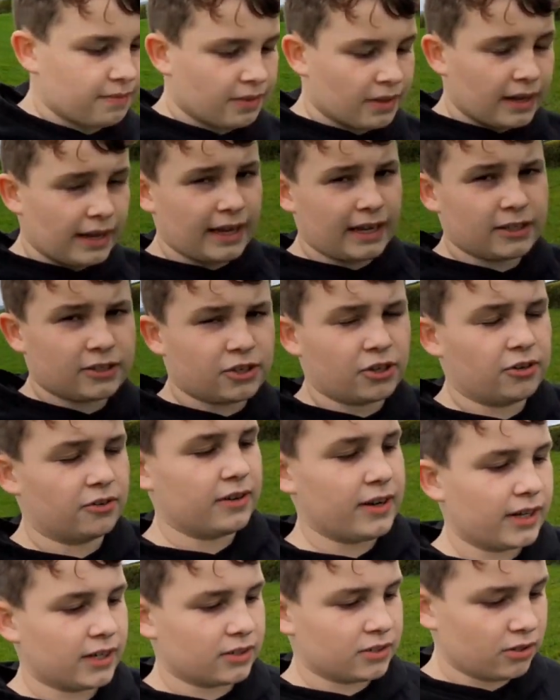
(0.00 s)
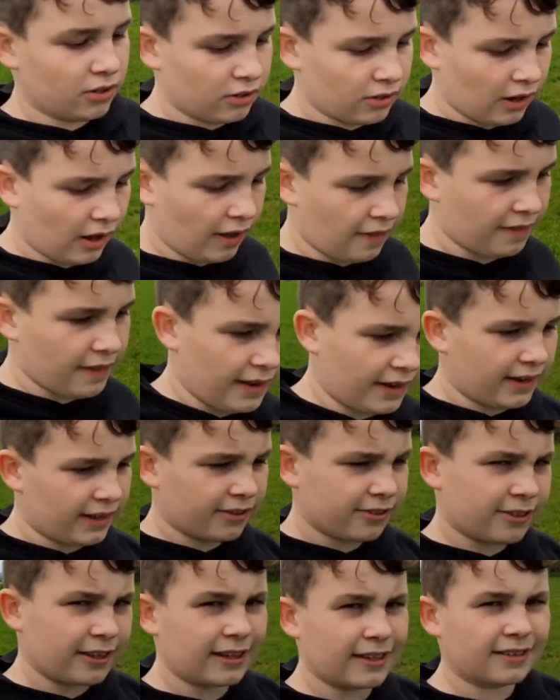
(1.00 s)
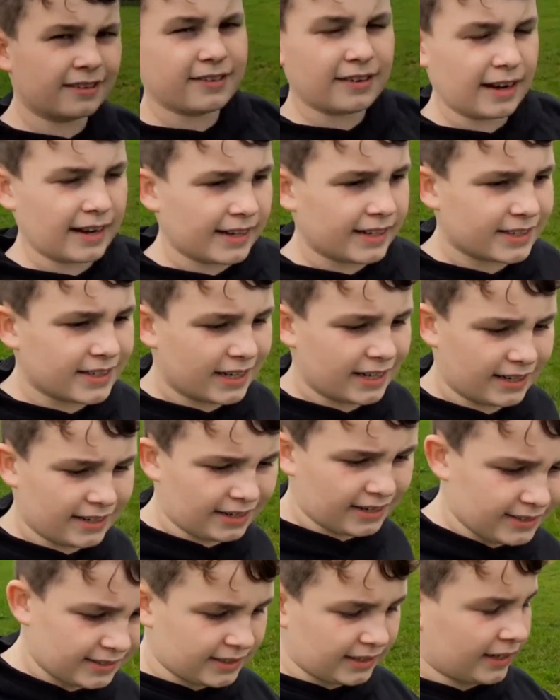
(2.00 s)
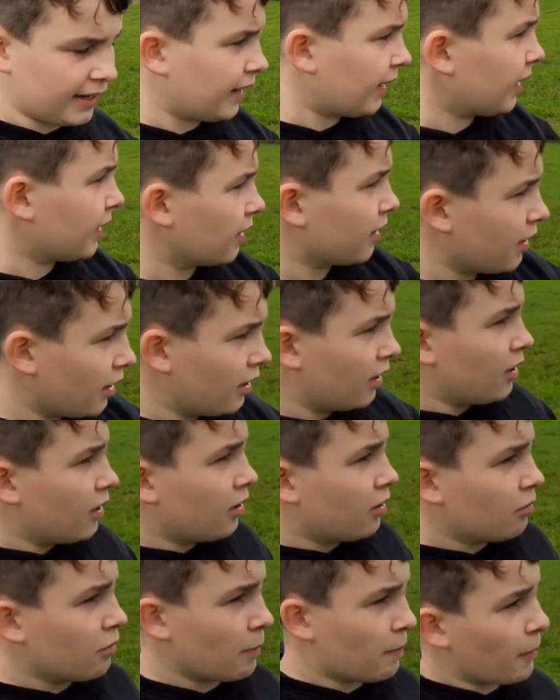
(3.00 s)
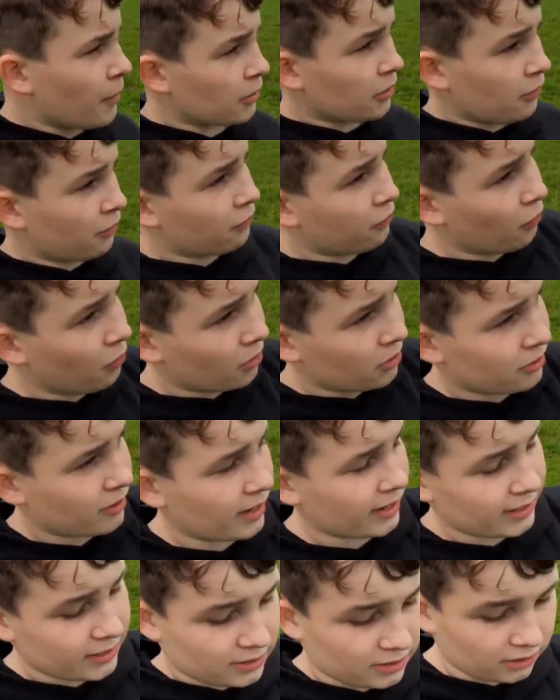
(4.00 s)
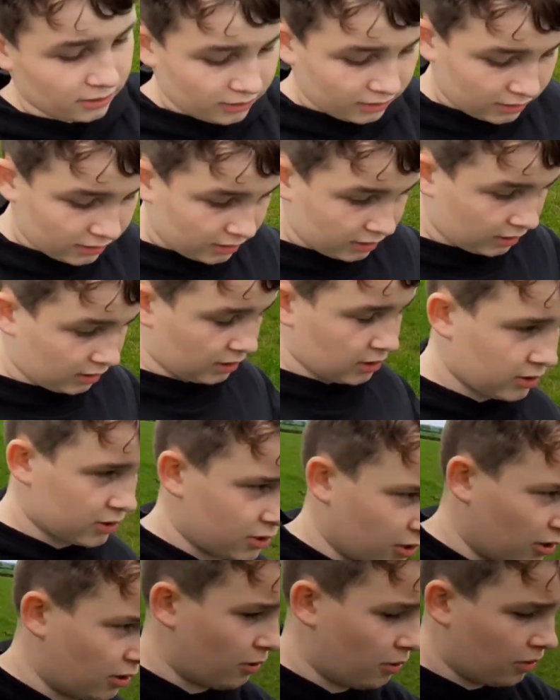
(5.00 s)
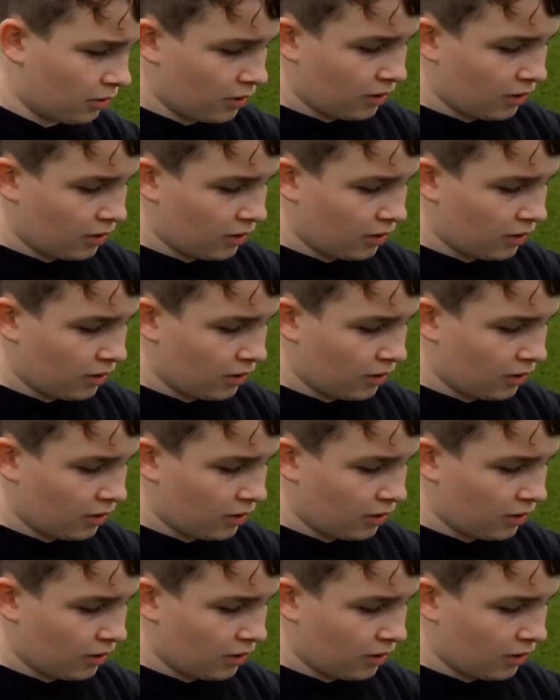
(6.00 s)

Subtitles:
He had 2 rings on it, and then I think 1998 we put the 4 rings on it. So